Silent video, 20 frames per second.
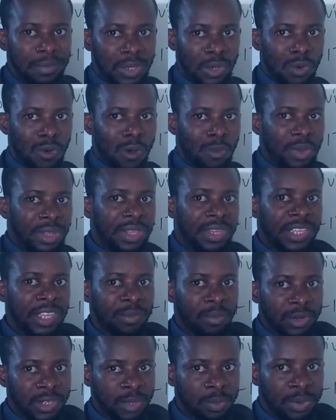thing, commutative
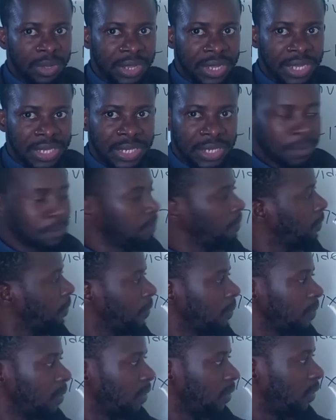multiplication.
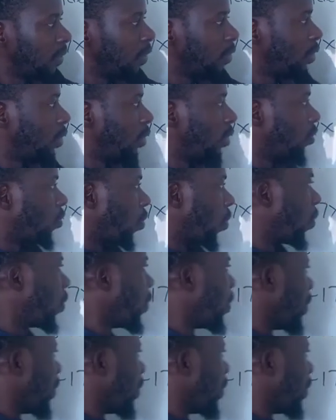So